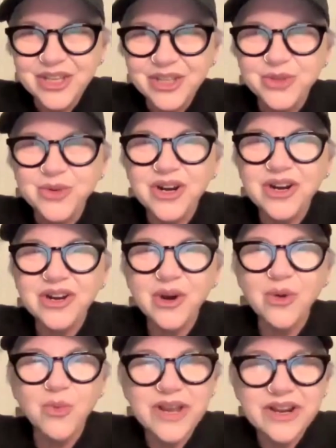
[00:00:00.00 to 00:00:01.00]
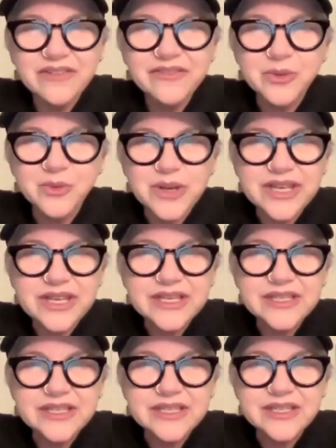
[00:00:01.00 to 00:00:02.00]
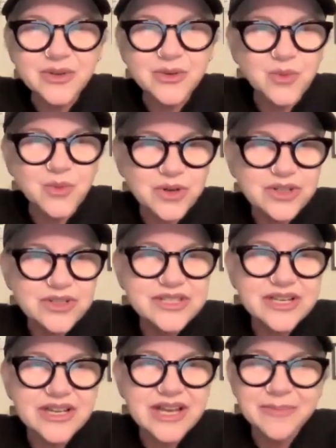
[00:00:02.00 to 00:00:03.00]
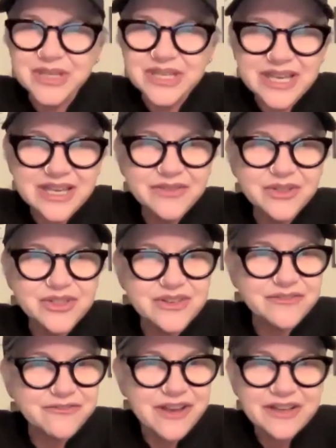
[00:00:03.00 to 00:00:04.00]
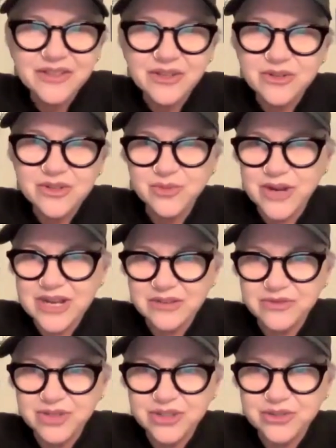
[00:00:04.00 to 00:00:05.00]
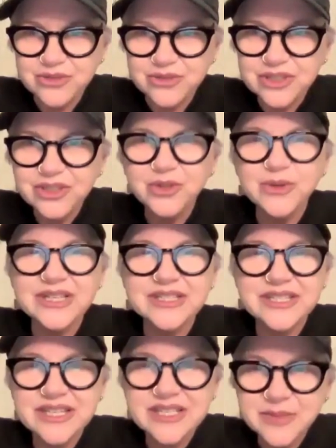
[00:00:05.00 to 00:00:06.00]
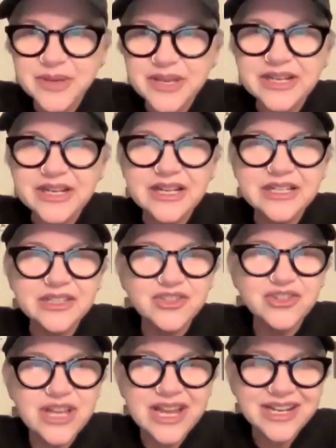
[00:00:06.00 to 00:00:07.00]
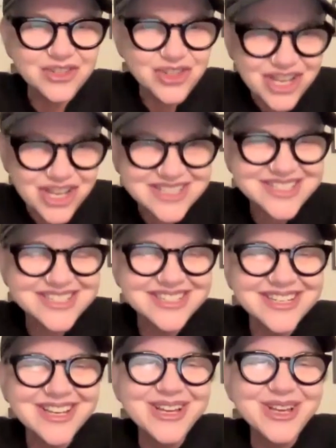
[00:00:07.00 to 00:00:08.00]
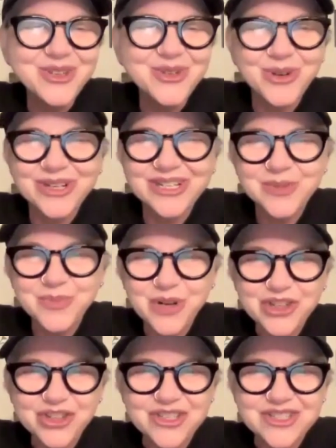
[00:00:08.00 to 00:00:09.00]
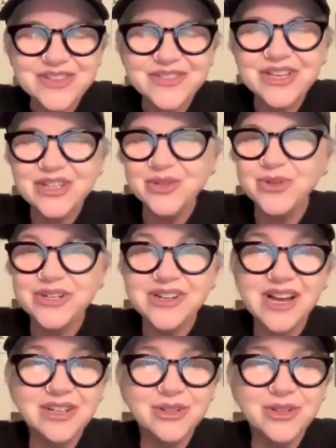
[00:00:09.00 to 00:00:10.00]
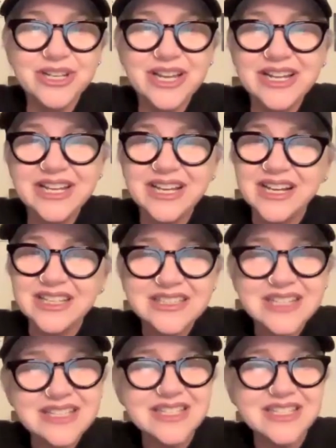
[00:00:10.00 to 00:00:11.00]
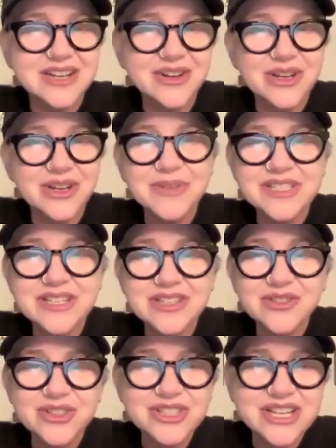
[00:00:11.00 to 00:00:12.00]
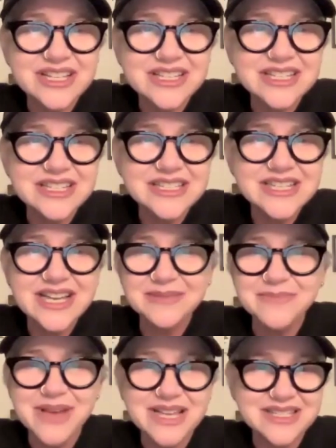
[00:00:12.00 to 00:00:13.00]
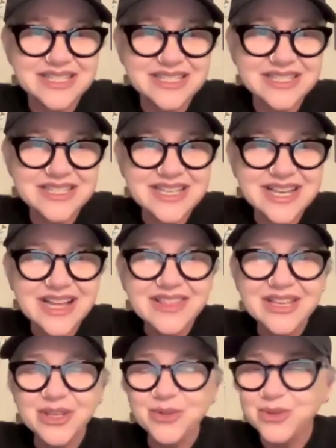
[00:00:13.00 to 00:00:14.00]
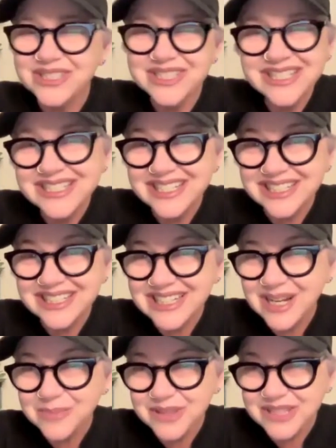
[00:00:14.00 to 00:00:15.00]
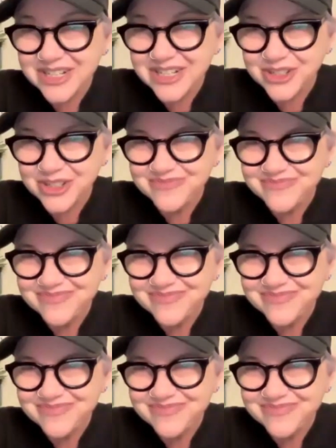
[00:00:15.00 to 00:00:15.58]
You are aware of the way your words and behaviors affect those around you. You anticipate and adjust your expressions so that you are not creating unnecessary misunderstandings and messes that you will need to clean up later.